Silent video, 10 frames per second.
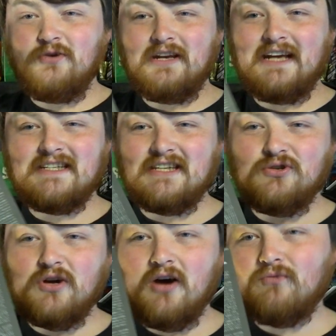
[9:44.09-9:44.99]
you collecting this?
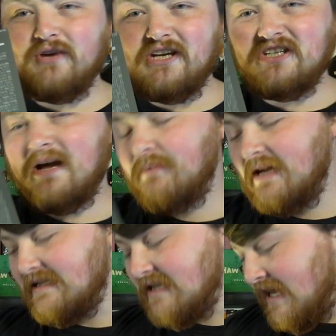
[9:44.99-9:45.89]
You can't read
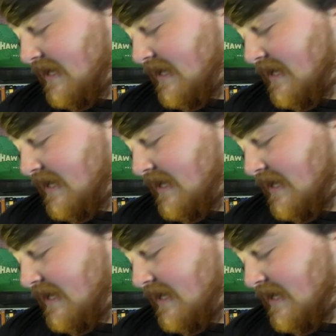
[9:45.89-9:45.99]
Japanese.